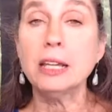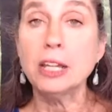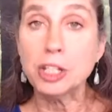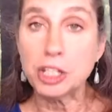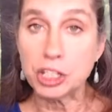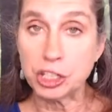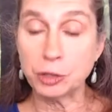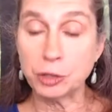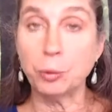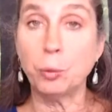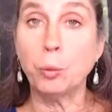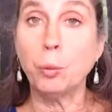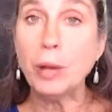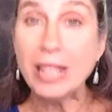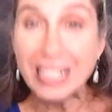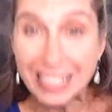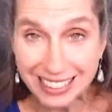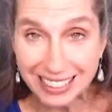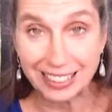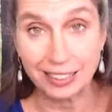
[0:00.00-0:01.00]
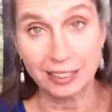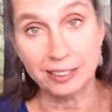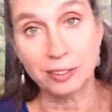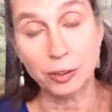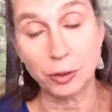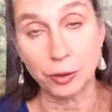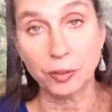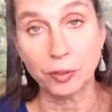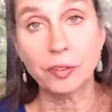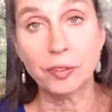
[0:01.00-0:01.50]
to witness
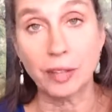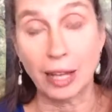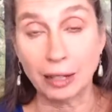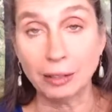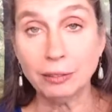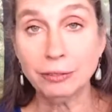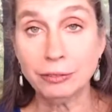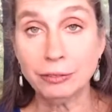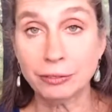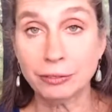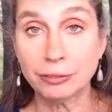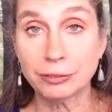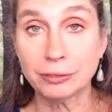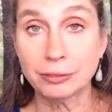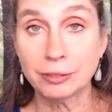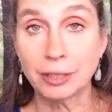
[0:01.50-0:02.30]
yourself,